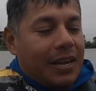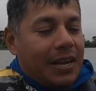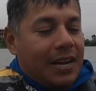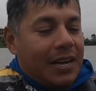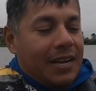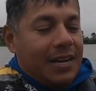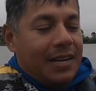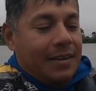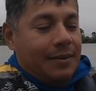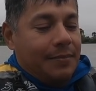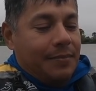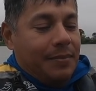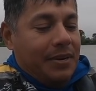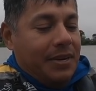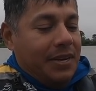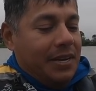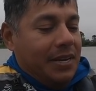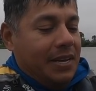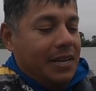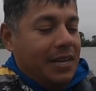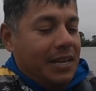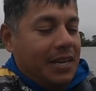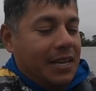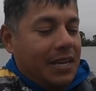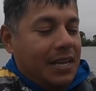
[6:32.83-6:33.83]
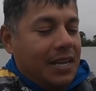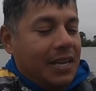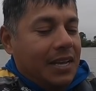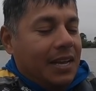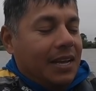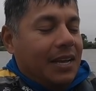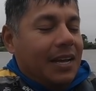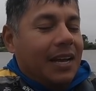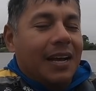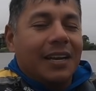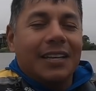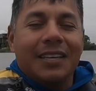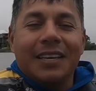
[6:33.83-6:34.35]
Um,
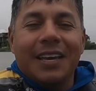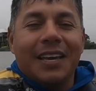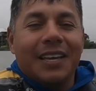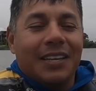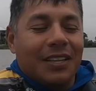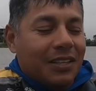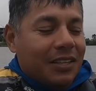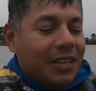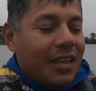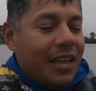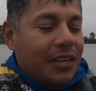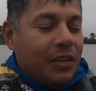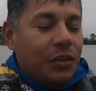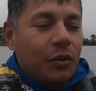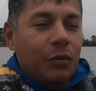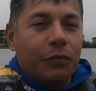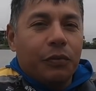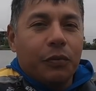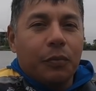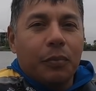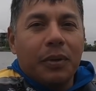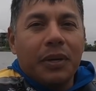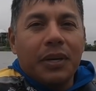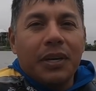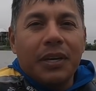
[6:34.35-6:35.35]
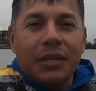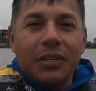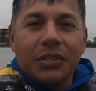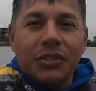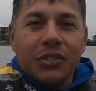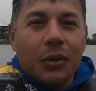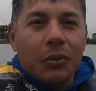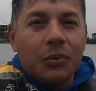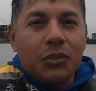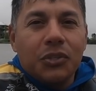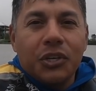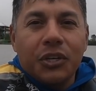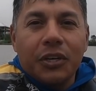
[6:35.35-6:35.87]
again, thank you for being
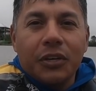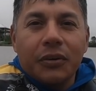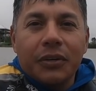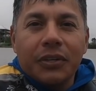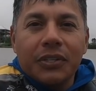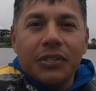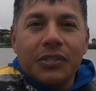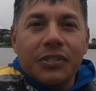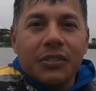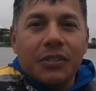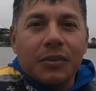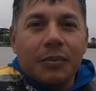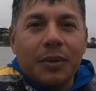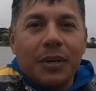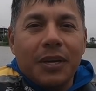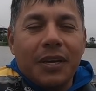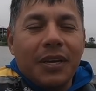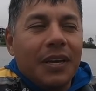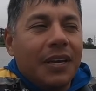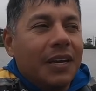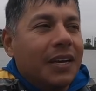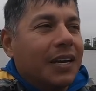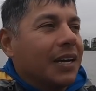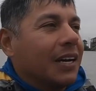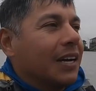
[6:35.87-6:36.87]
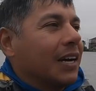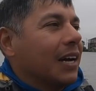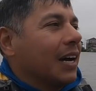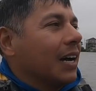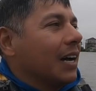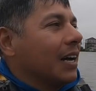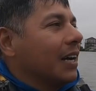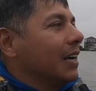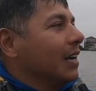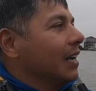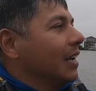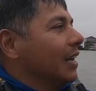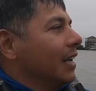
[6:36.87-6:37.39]
so generous to me.
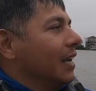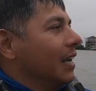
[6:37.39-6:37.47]
Uh,